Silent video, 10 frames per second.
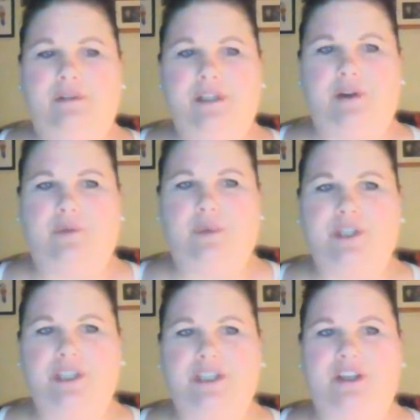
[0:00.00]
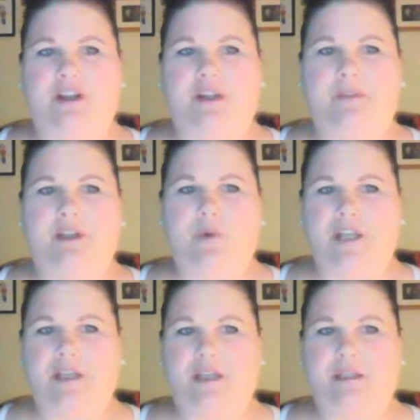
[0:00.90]
So we did good on the
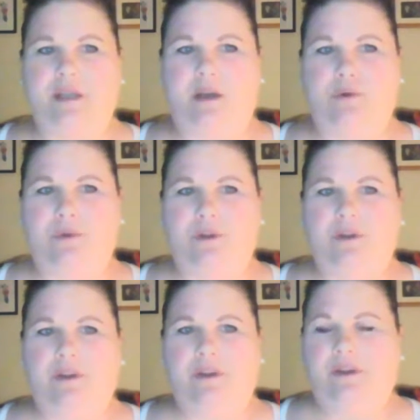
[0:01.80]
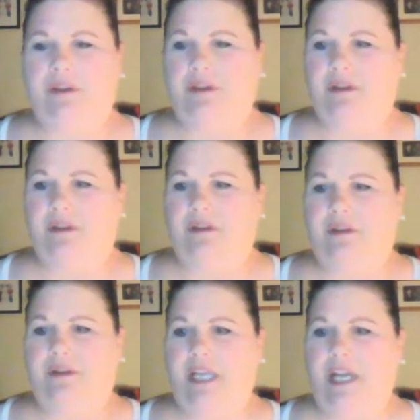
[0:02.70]
quiz. So,
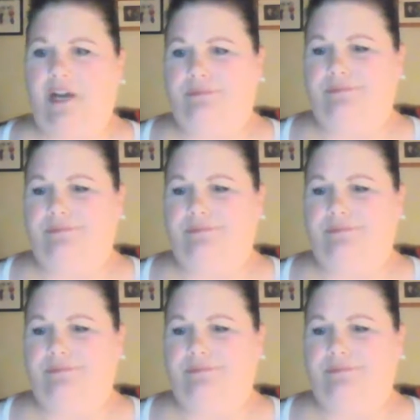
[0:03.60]
you know,